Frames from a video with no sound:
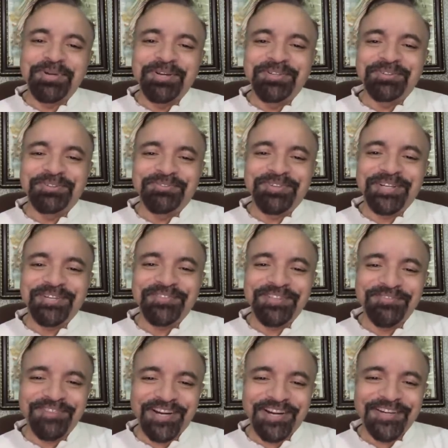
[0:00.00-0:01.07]
wherever
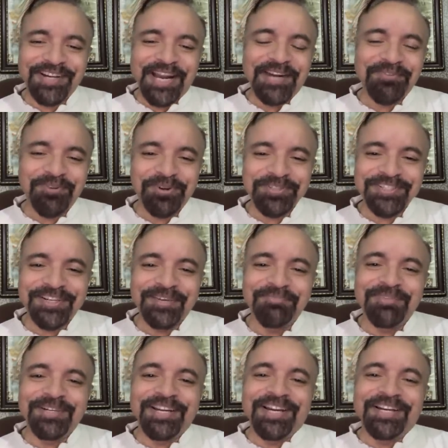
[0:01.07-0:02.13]
the vacant land was,
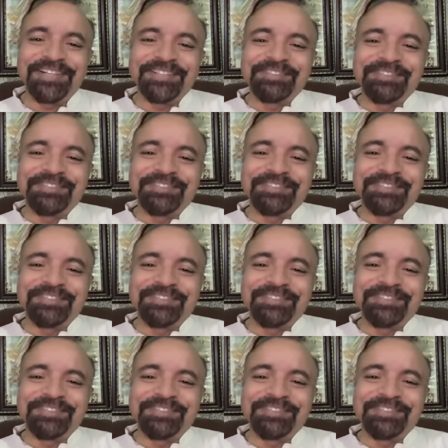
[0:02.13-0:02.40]
government land,